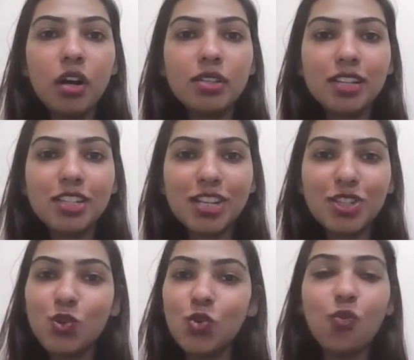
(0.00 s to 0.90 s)
suggest
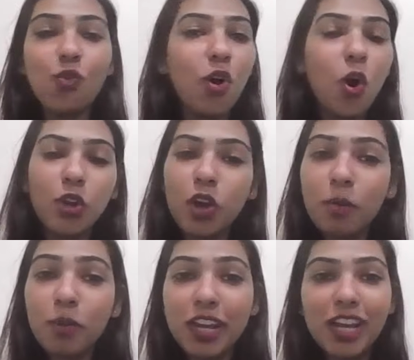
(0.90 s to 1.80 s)
you to work on your
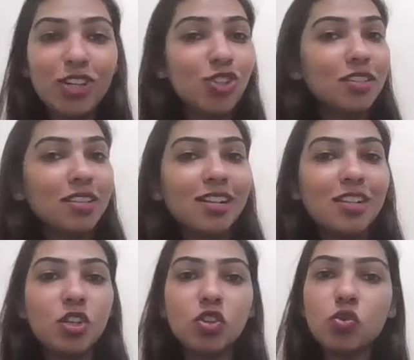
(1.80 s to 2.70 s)
communication
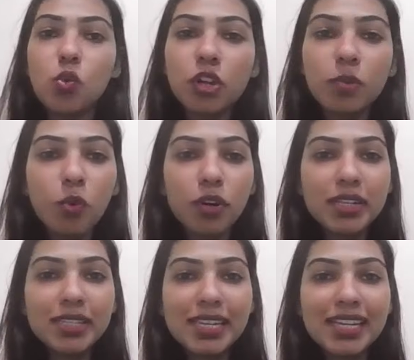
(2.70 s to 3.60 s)
skills, your
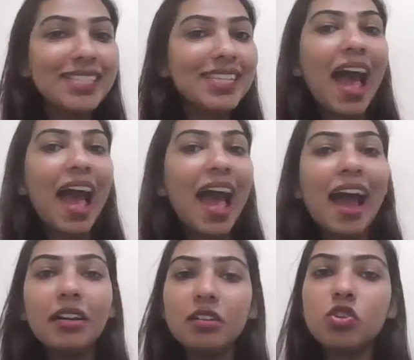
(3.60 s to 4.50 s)
storyboarding skills,
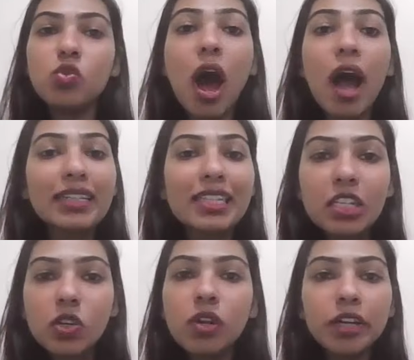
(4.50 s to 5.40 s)
and to
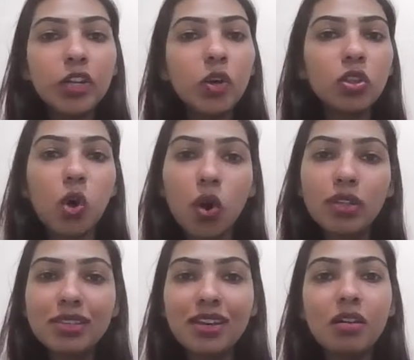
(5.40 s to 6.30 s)
articulate your
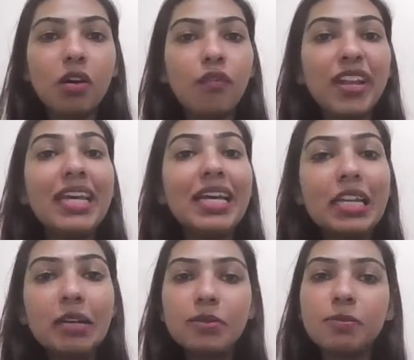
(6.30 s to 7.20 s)
thoughts in a very
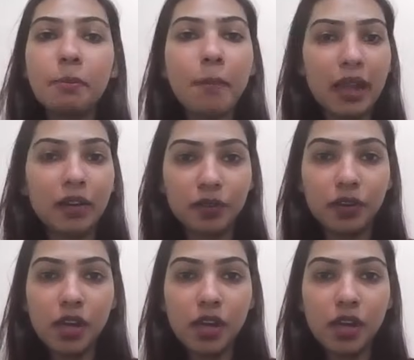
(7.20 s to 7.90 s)
crisp manner.